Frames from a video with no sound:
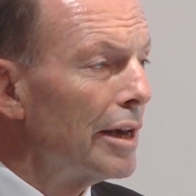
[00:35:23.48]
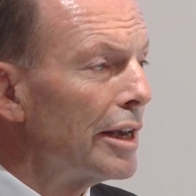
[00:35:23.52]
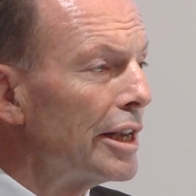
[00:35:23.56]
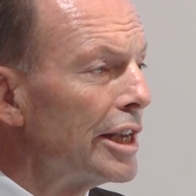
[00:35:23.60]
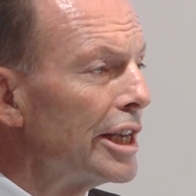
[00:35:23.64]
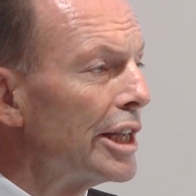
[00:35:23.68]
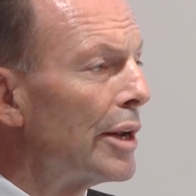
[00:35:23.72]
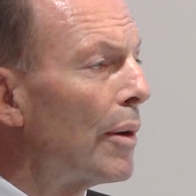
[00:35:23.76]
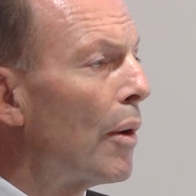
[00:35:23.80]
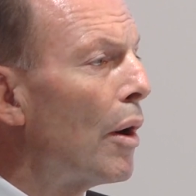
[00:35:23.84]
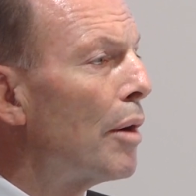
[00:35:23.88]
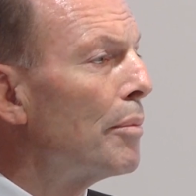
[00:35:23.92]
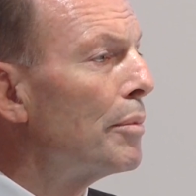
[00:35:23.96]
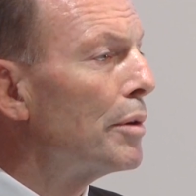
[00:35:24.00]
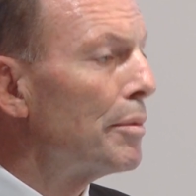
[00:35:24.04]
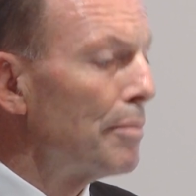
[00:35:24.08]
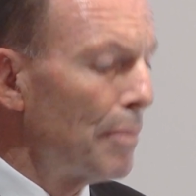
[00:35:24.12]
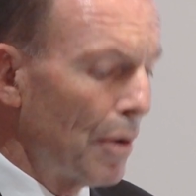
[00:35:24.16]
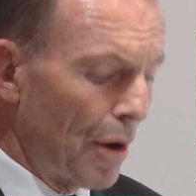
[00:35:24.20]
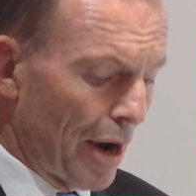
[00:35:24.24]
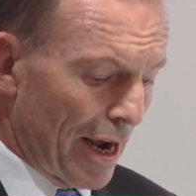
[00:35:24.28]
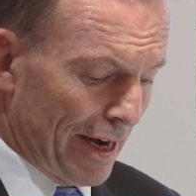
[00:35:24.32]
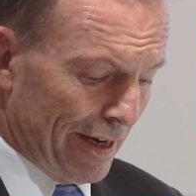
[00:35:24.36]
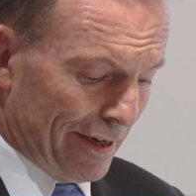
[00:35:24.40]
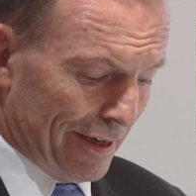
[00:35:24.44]
You know, I'm
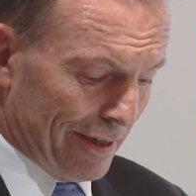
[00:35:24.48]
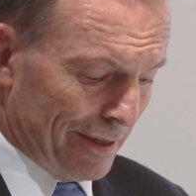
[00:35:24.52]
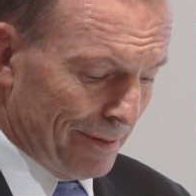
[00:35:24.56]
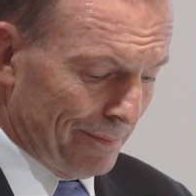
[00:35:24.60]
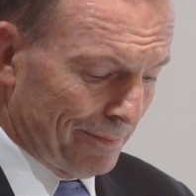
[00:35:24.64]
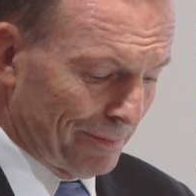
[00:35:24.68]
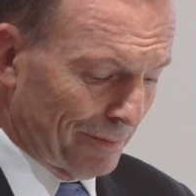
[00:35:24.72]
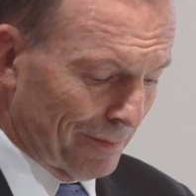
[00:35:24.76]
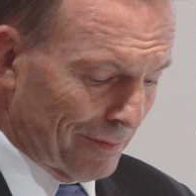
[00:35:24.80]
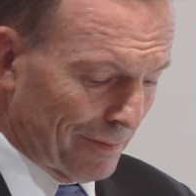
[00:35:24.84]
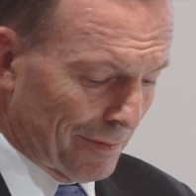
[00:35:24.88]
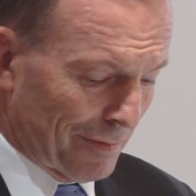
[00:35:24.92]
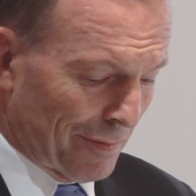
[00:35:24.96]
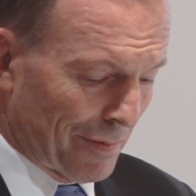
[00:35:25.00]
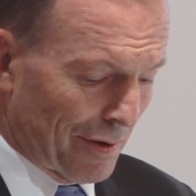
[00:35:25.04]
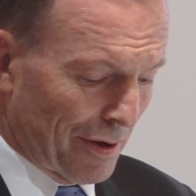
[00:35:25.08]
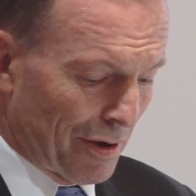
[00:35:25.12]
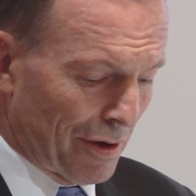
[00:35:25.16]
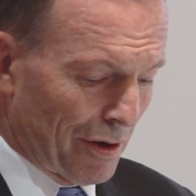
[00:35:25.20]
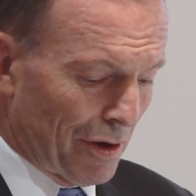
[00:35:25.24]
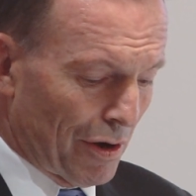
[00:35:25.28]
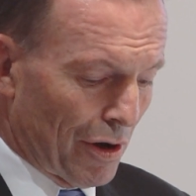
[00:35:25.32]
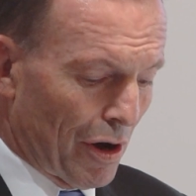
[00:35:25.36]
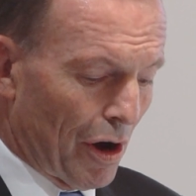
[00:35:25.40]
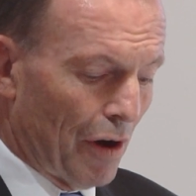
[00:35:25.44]
reminded
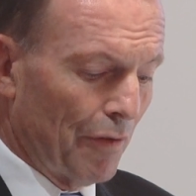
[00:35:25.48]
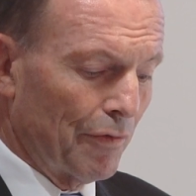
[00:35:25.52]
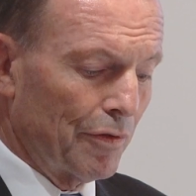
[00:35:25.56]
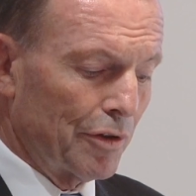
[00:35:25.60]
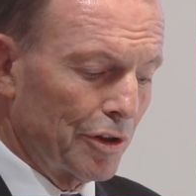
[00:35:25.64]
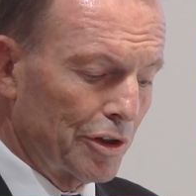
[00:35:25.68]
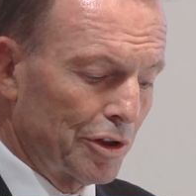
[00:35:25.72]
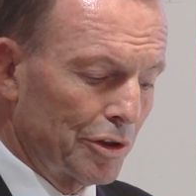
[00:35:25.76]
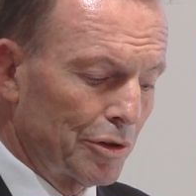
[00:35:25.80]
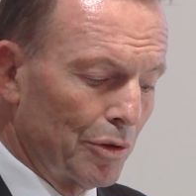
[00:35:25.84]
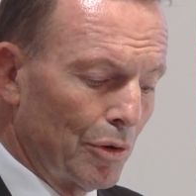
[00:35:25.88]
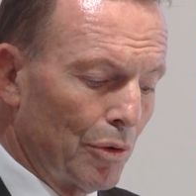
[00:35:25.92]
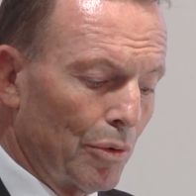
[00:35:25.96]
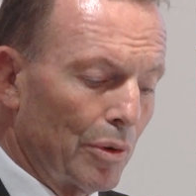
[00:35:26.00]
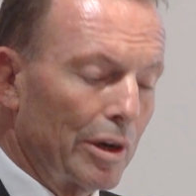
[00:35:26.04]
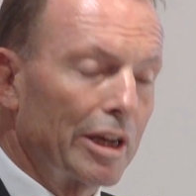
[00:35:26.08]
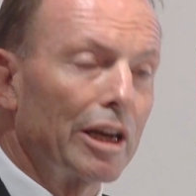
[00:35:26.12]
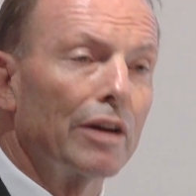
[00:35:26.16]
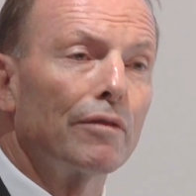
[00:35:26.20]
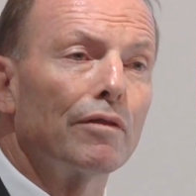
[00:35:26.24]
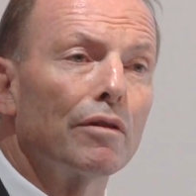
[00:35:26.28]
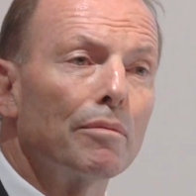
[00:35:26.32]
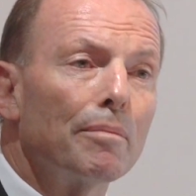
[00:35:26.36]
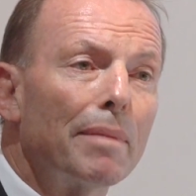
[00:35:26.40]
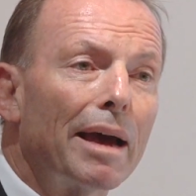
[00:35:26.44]
of the story
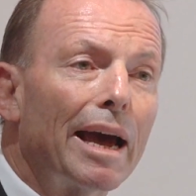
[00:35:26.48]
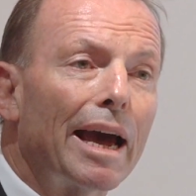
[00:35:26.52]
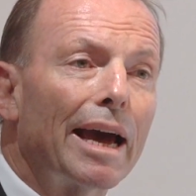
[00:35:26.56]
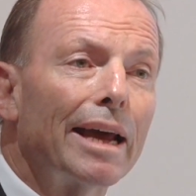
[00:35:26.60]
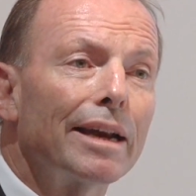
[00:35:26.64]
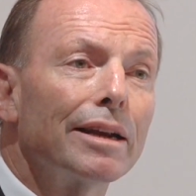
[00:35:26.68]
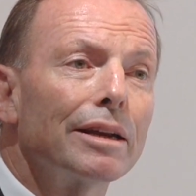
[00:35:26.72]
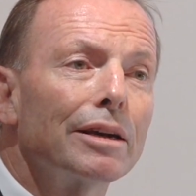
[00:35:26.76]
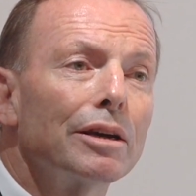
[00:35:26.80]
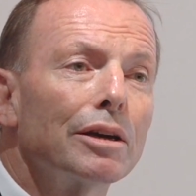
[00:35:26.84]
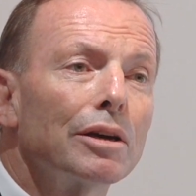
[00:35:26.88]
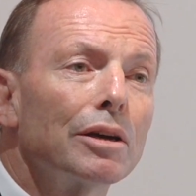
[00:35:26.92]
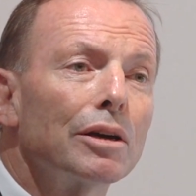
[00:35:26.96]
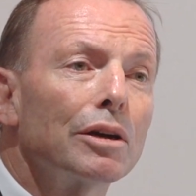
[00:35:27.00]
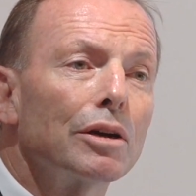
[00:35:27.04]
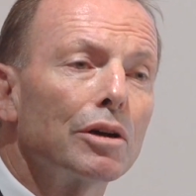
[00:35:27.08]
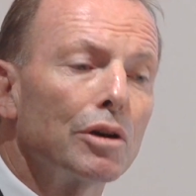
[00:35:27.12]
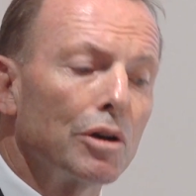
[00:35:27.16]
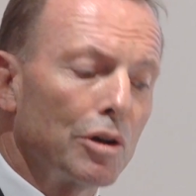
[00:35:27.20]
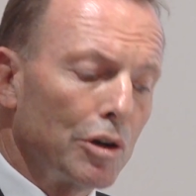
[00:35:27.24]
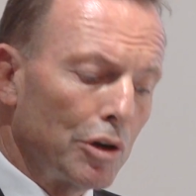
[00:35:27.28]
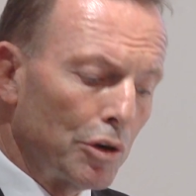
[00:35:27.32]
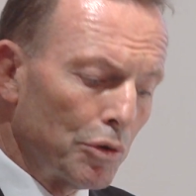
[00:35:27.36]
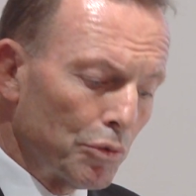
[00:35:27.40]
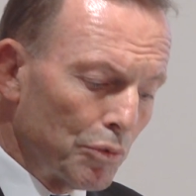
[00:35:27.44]
of a man
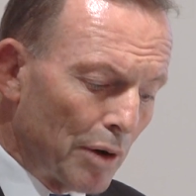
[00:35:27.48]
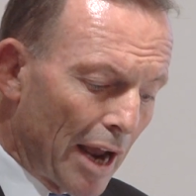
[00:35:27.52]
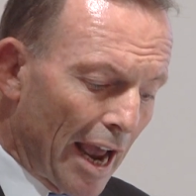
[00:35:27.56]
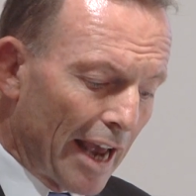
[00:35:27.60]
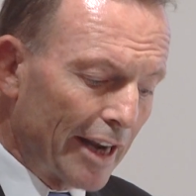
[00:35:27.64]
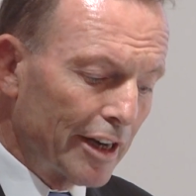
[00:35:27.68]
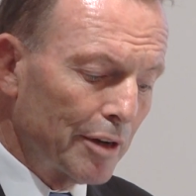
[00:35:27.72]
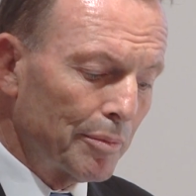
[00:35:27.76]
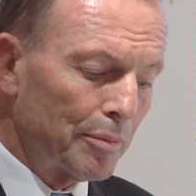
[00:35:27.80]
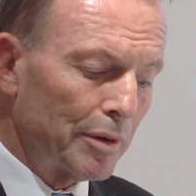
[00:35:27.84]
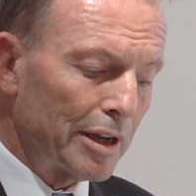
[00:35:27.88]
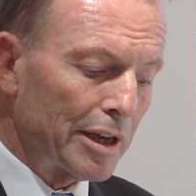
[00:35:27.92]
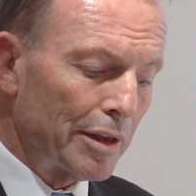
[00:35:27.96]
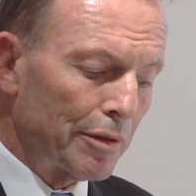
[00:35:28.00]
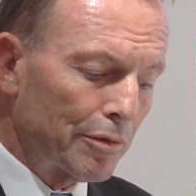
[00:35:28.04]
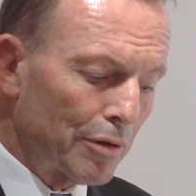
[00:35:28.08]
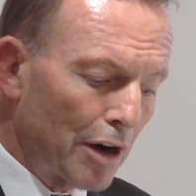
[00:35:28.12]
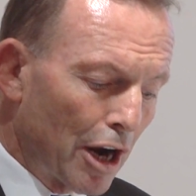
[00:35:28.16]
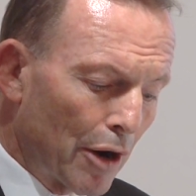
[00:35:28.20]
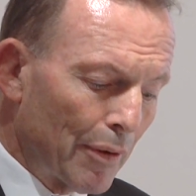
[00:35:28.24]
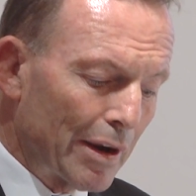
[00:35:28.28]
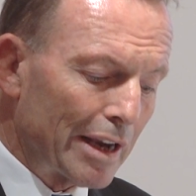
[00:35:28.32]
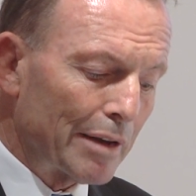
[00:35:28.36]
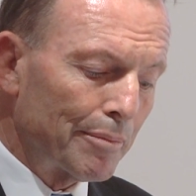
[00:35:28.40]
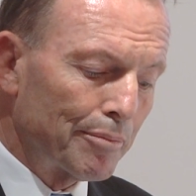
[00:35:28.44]
randomly
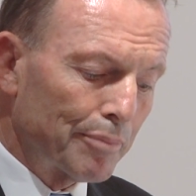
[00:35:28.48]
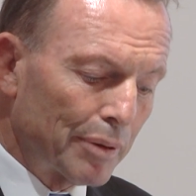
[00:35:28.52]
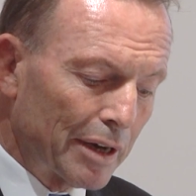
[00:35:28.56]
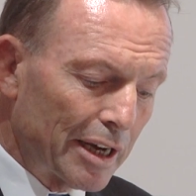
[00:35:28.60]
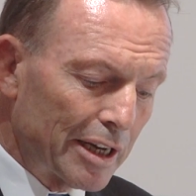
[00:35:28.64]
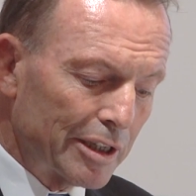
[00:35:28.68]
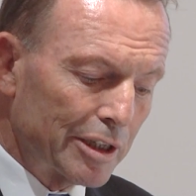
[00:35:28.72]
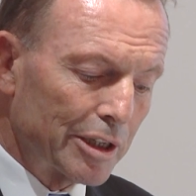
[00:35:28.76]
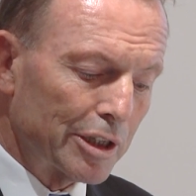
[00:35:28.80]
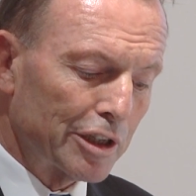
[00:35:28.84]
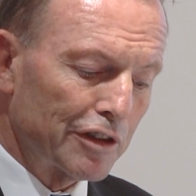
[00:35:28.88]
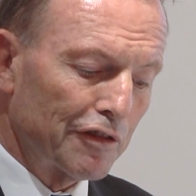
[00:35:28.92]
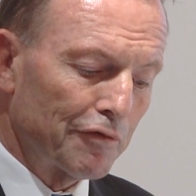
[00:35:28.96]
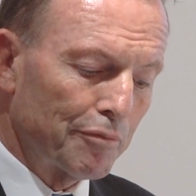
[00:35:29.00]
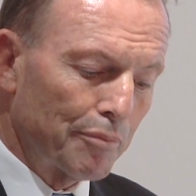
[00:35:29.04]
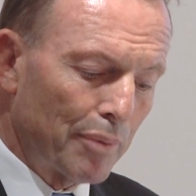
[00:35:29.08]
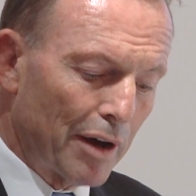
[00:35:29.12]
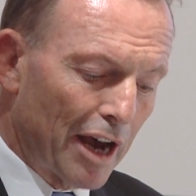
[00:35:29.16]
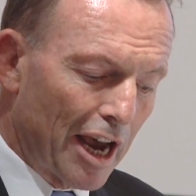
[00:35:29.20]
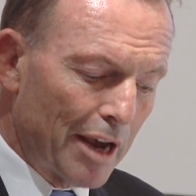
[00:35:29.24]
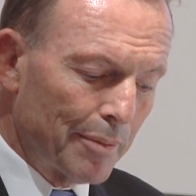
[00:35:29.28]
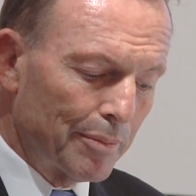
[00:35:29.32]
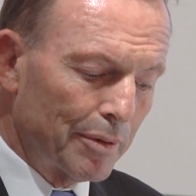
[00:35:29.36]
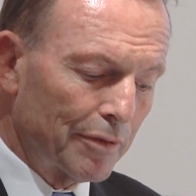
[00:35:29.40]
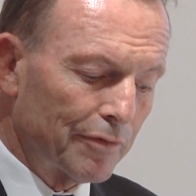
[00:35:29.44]
throwing pieces of
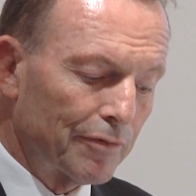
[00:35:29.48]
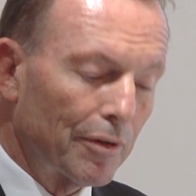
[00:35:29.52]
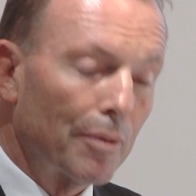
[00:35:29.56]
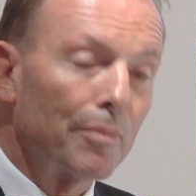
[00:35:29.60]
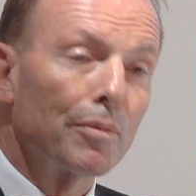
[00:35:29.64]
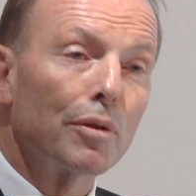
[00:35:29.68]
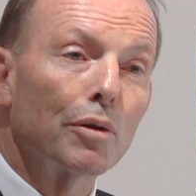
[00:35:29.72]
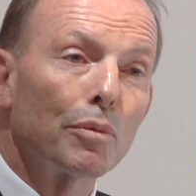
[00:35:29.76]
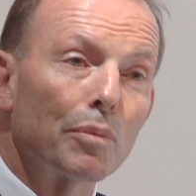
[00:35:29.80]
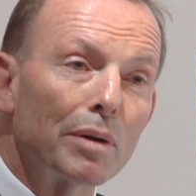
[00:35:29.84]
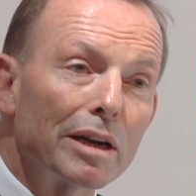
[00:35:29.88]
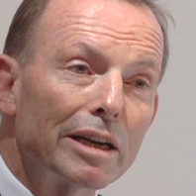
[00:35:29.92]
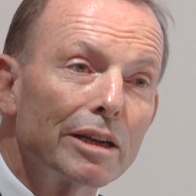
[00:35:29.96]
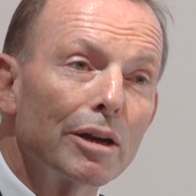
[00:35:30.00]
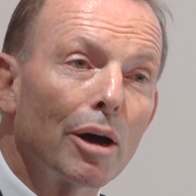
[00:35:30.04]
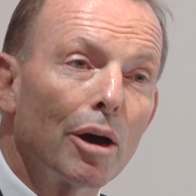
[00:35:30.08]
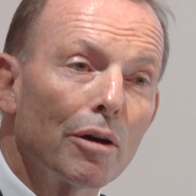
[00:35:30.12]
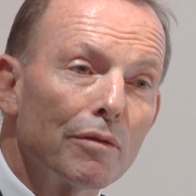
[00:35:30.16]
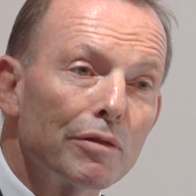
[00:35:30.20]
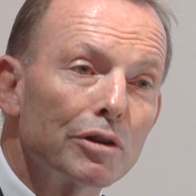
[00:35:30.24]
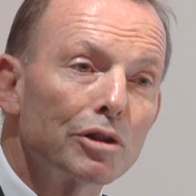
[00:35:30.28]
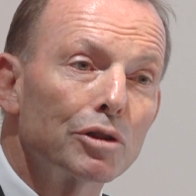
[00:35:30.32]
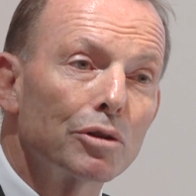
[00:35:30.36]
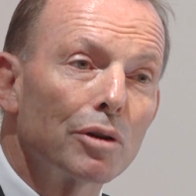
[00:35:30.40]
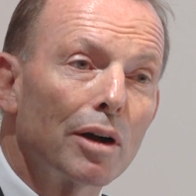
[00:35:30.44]
paper from the window
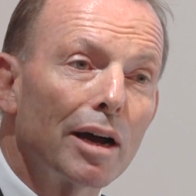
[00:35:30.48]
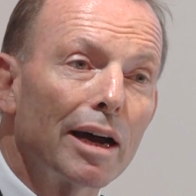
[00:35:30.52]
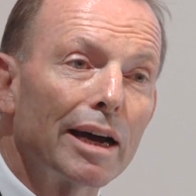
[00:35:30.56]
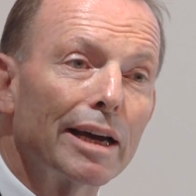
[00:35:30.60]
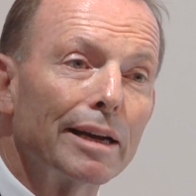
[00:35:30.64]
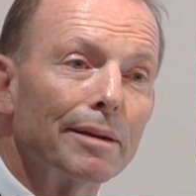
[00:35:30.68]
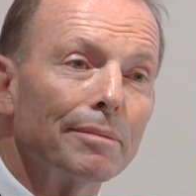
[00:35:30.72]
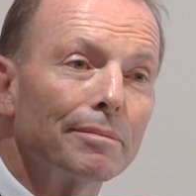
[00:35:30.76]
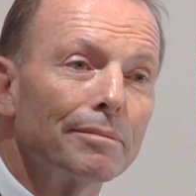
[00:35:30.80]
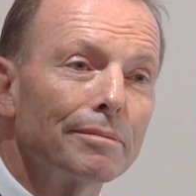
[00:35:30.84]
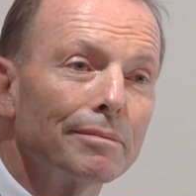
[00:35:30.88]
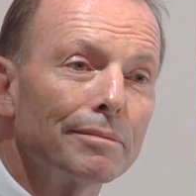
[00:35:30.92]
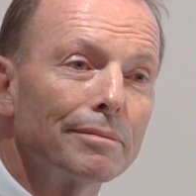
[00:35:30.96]
of a train.